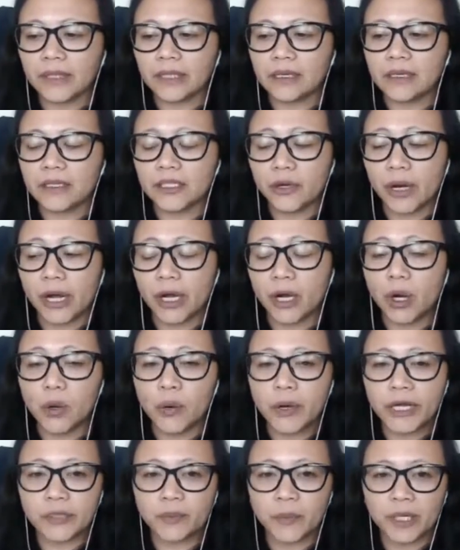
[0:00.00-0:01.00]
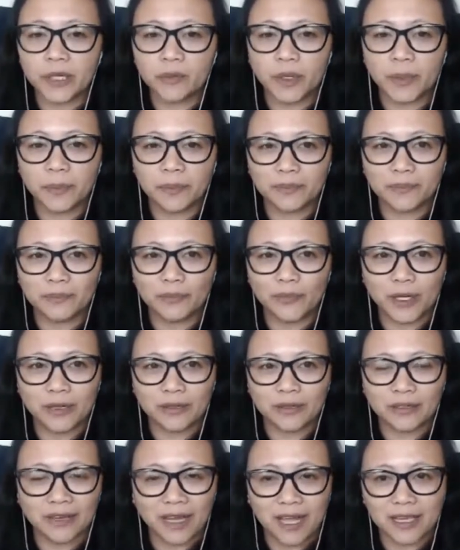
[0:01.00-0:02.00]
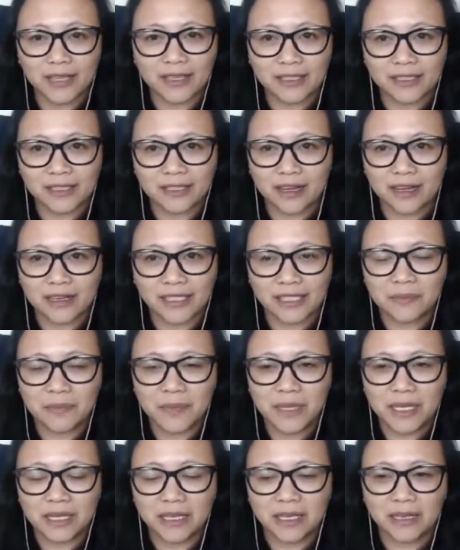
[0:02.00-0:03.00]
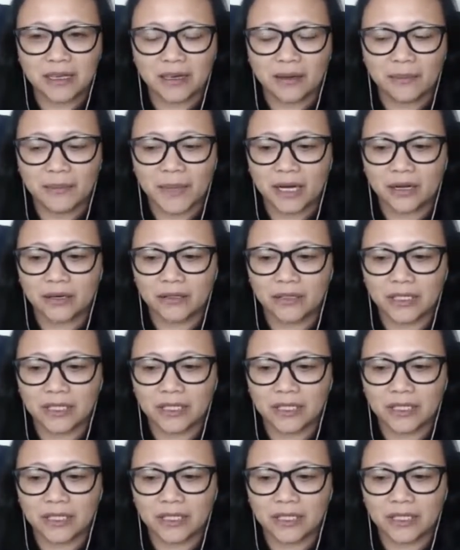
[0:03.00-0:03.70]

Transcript: so I always, when clients ask me about